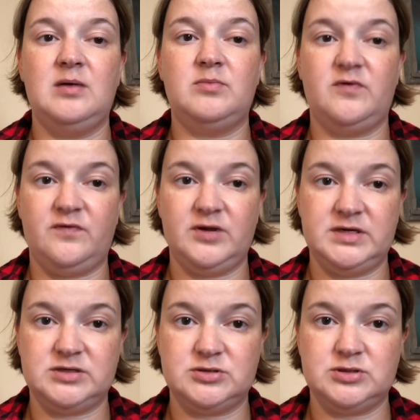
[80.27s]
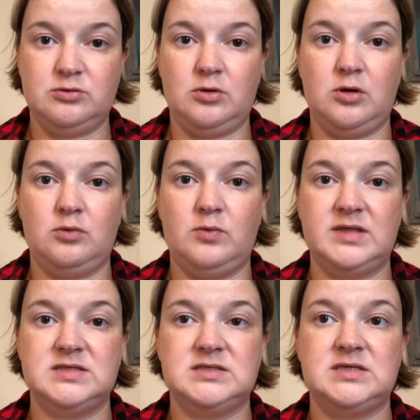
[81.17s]
before he starts school on
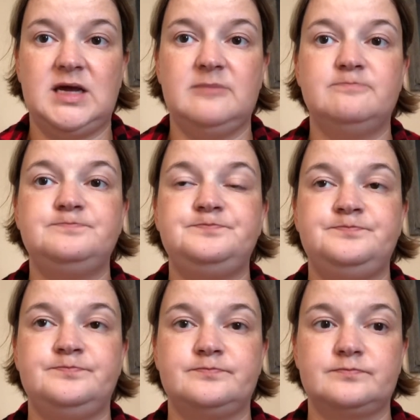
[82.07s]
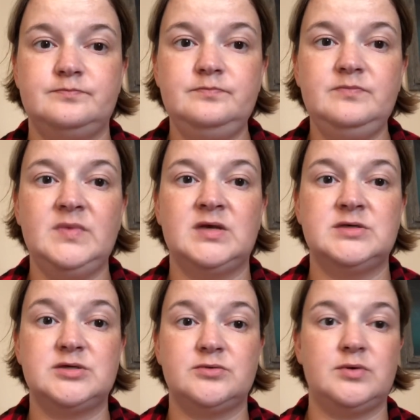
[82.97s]
Wednesday.
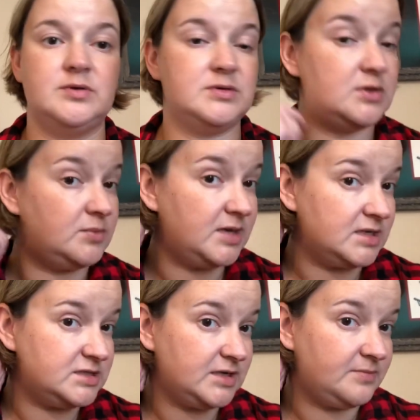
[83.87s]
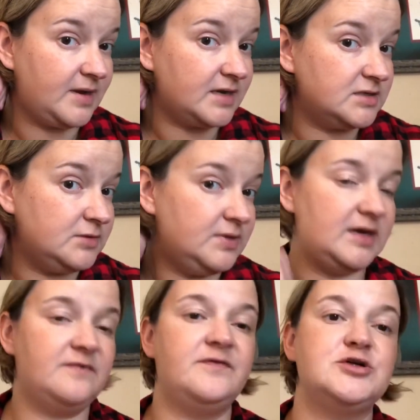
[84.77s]
So it's going to be a jam-packed
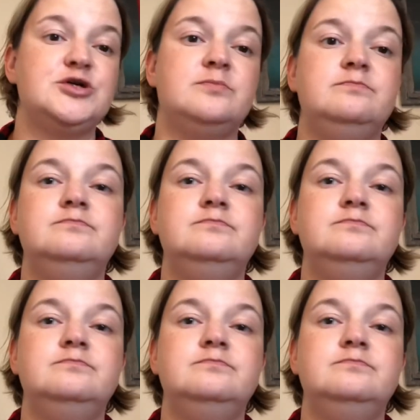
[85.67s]
weekend for sure.